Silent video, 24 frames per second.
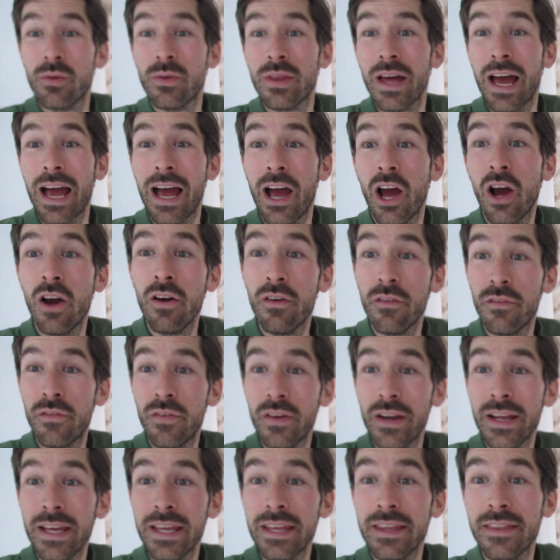that
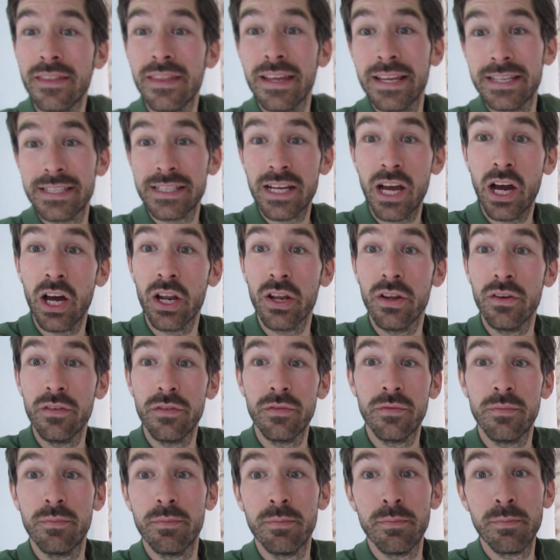hopefully this kind
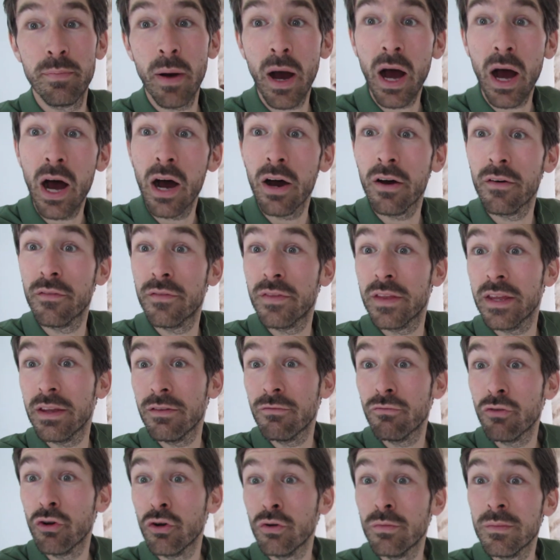of part of the
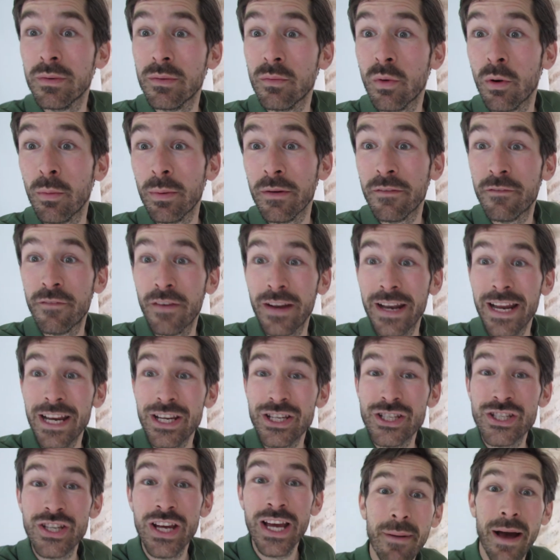room will be finished.